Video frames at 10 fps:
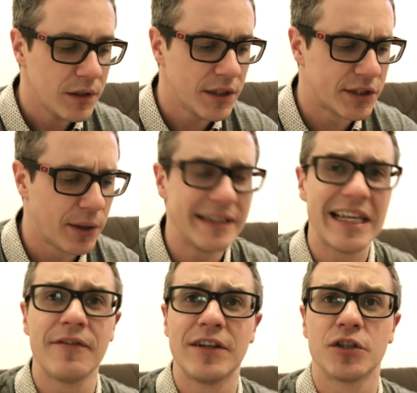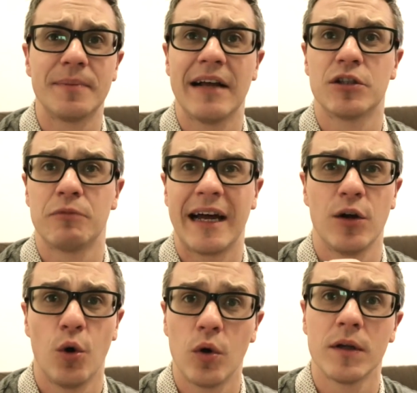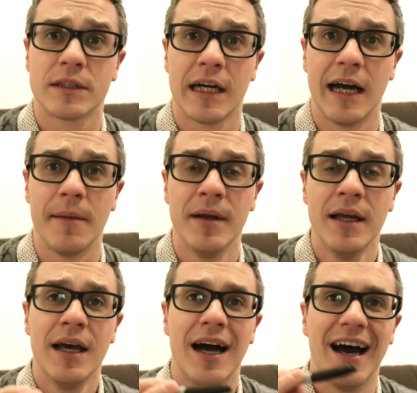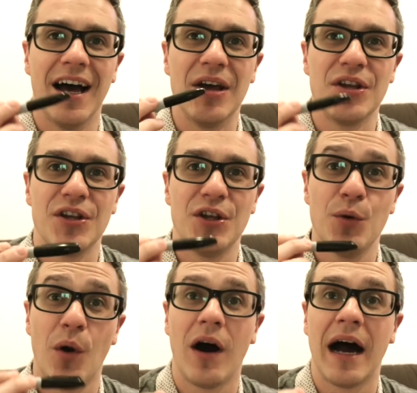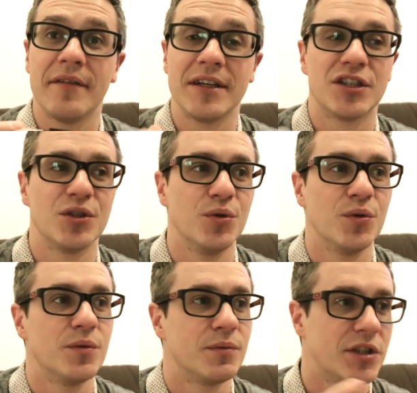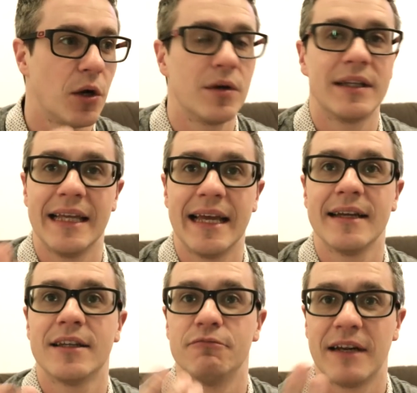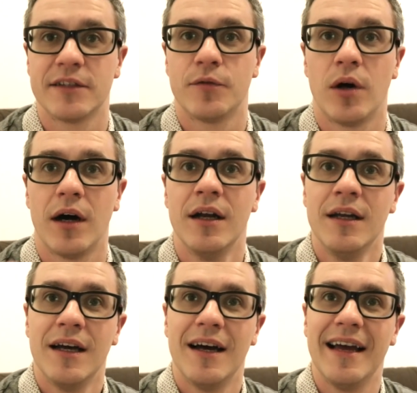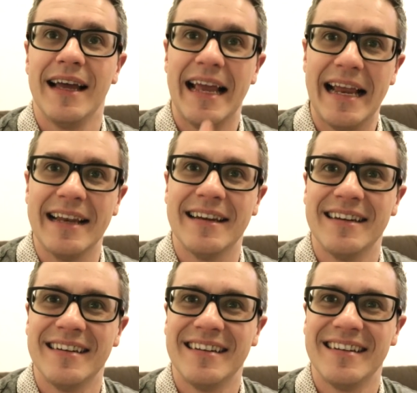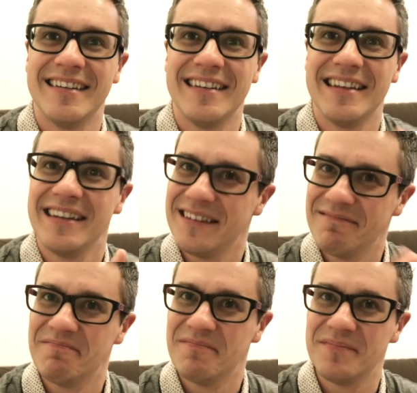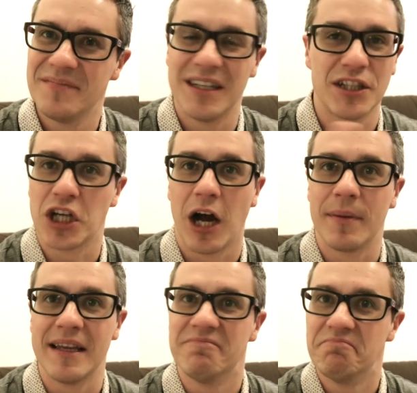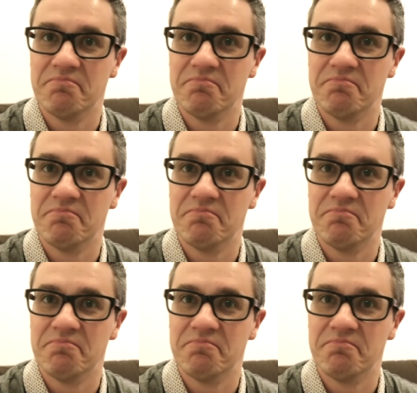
So instead of it just being able to write all the time, uh, you are having to soak the ink, the reservoir, uh, in a Sharpie